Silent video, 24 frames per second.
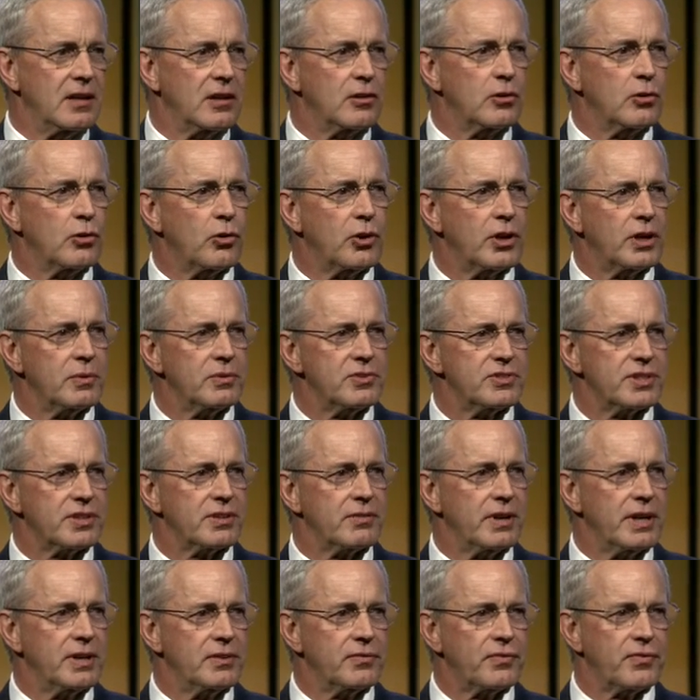Lori was a
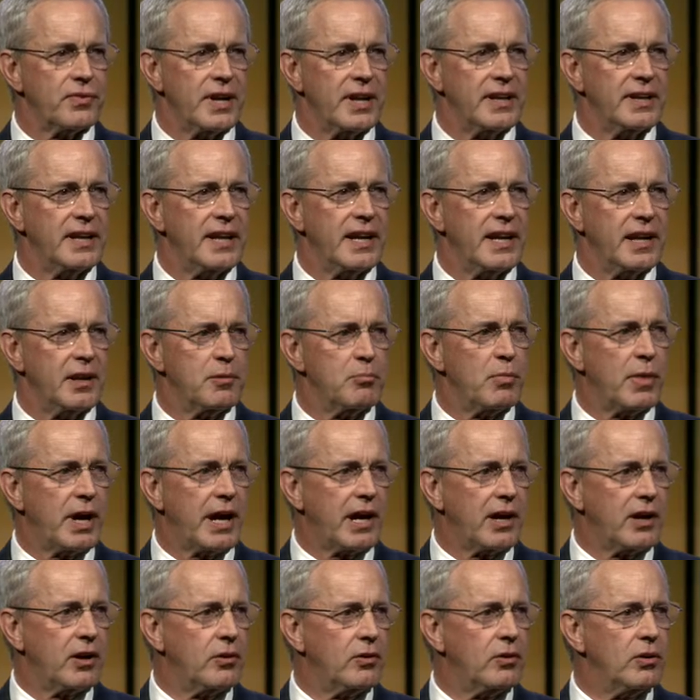great friend and
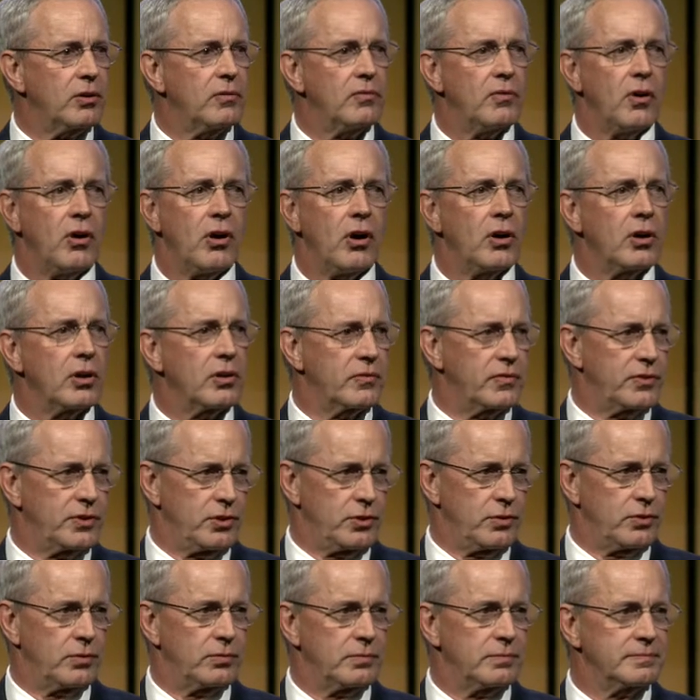admirer of all of
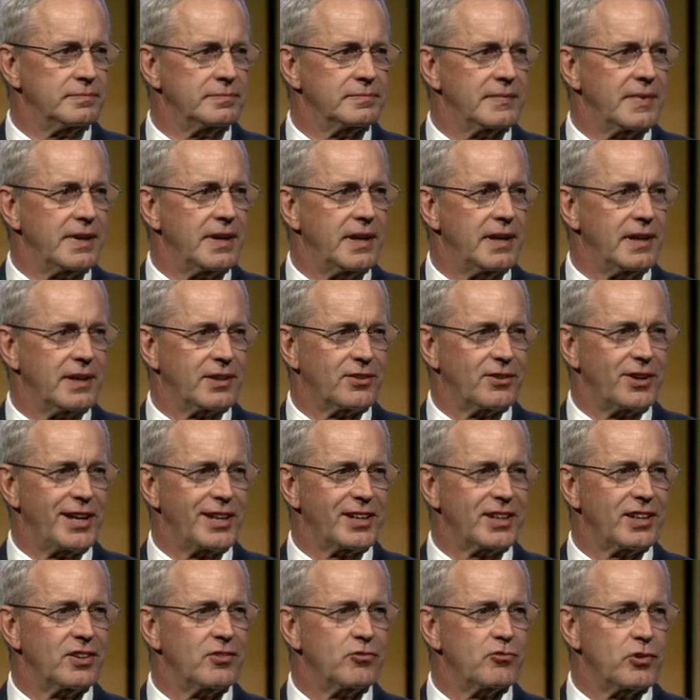you, and a
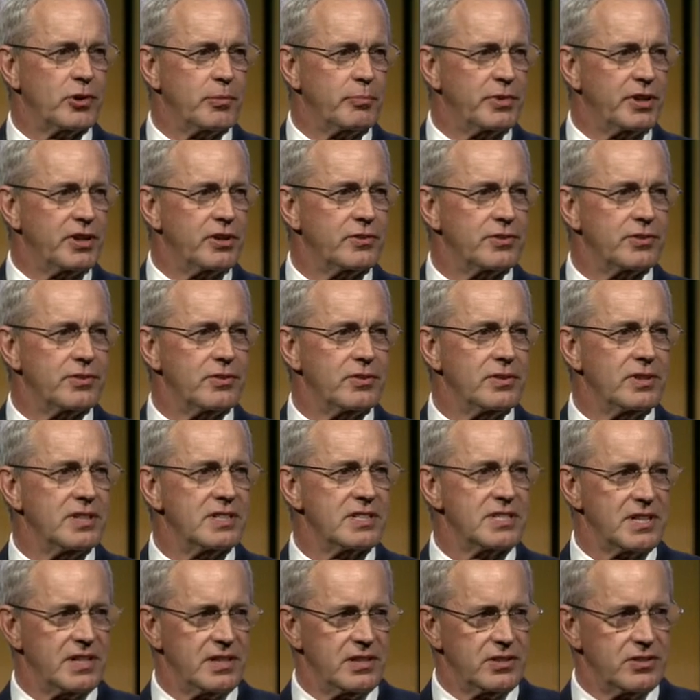great contributor to
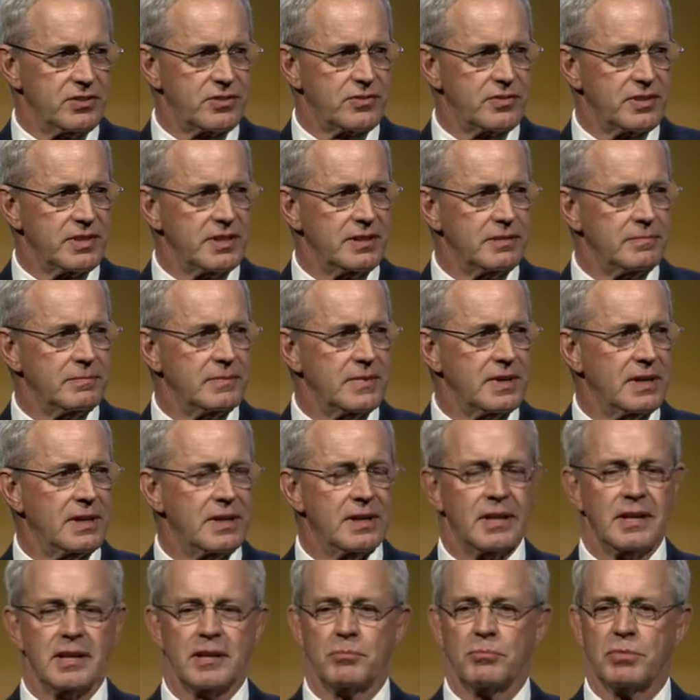this industry.
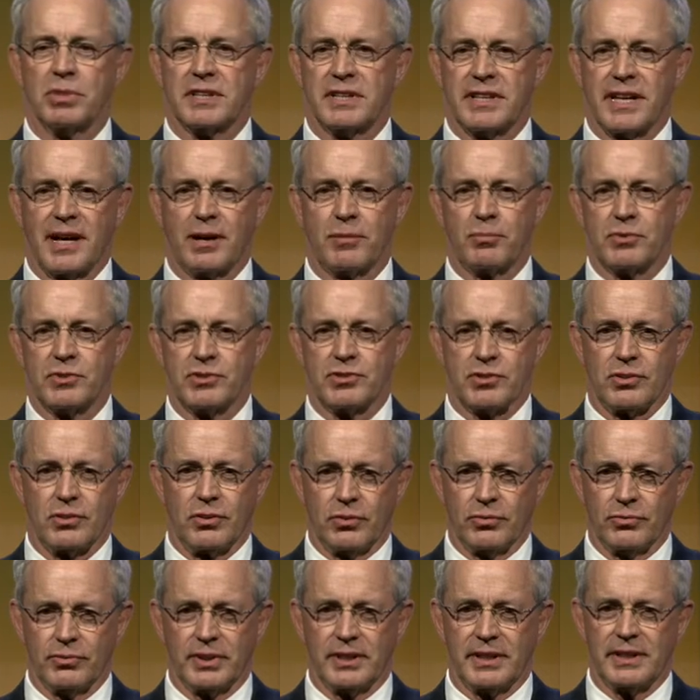But that was
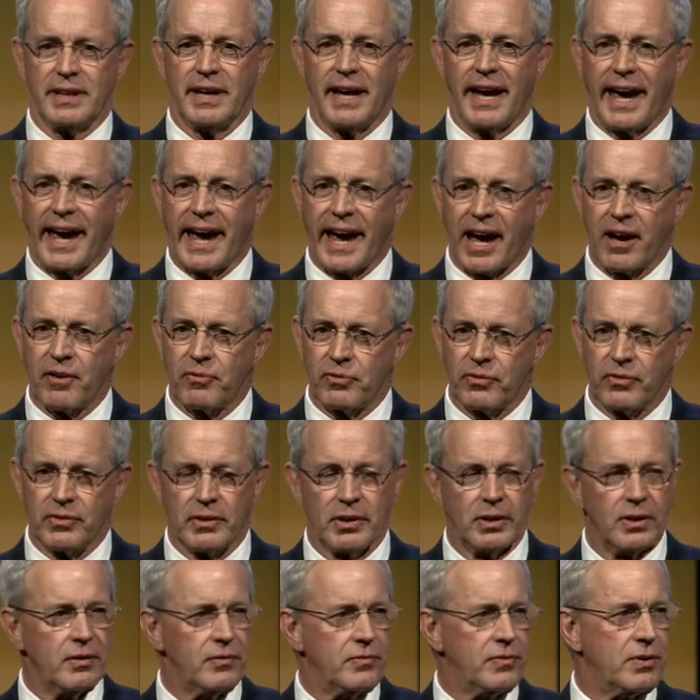only half
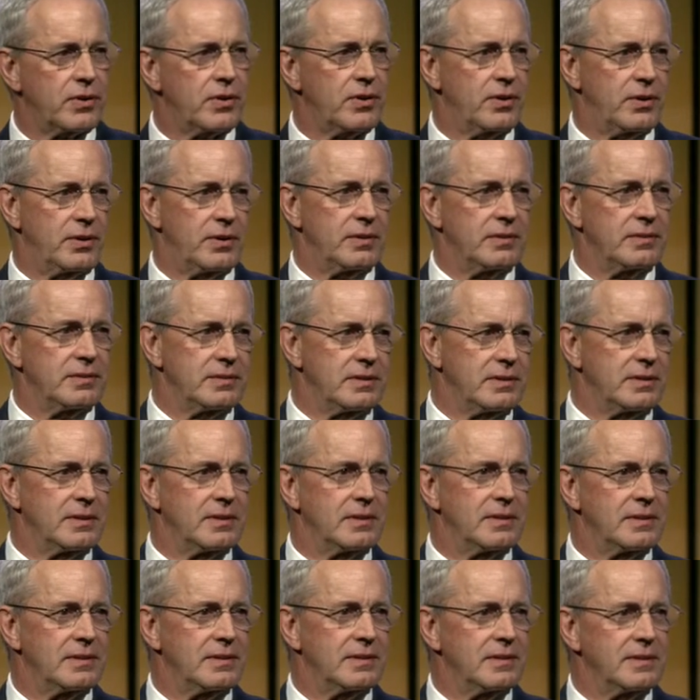of her.
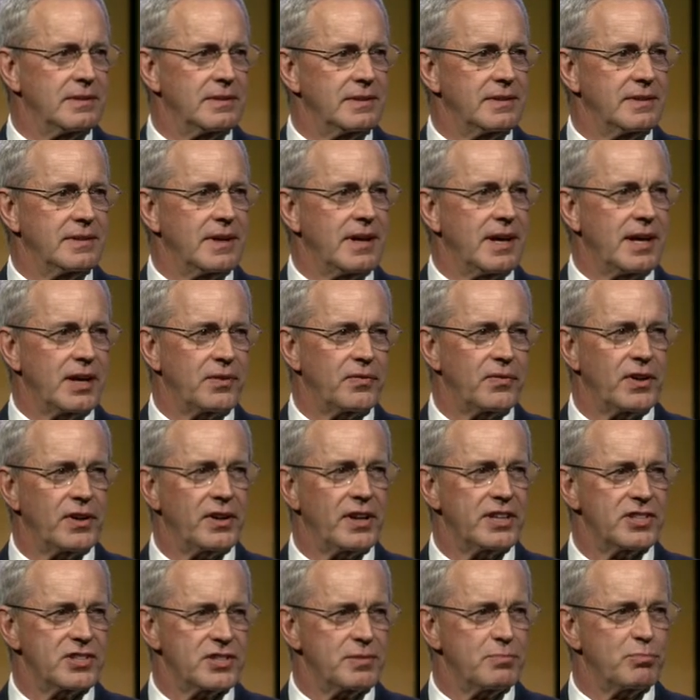I felt
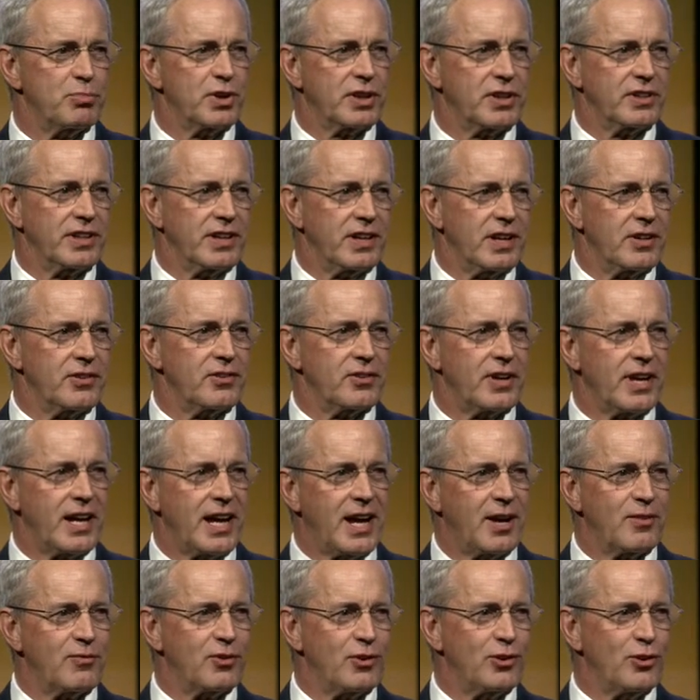I should bring the other
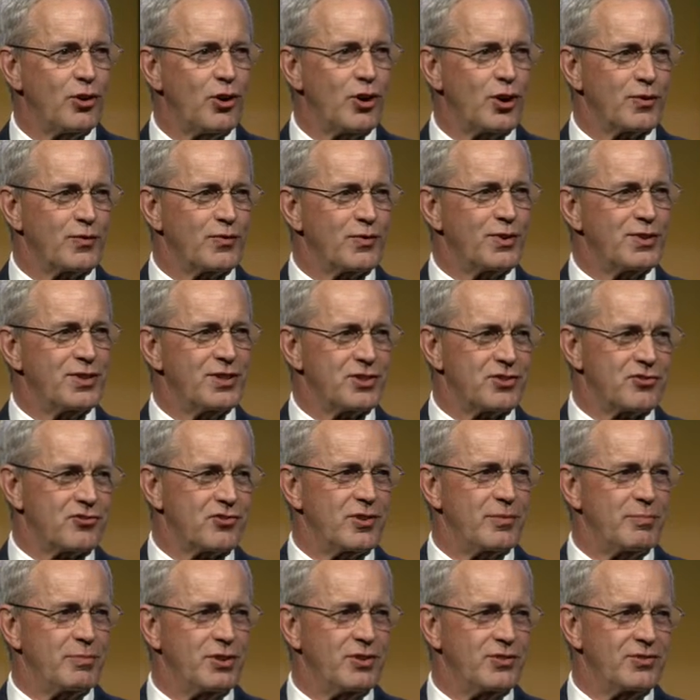half along for this
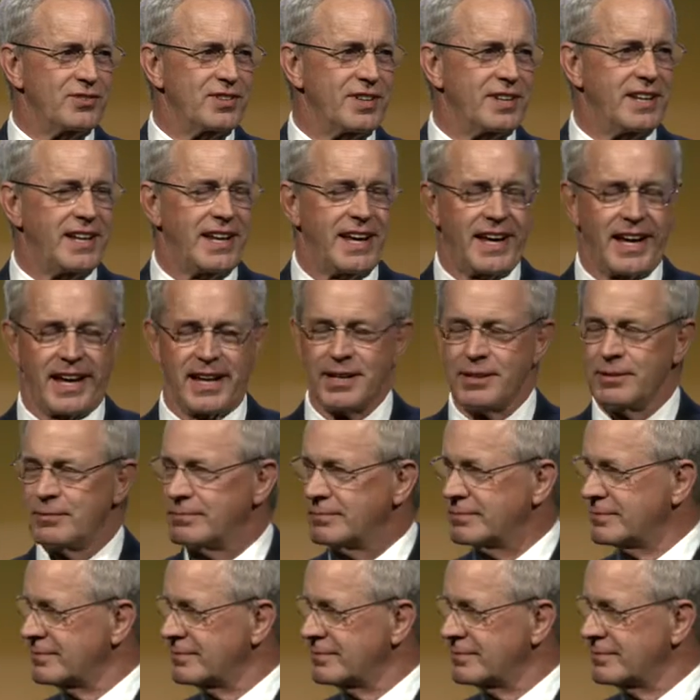tribute today.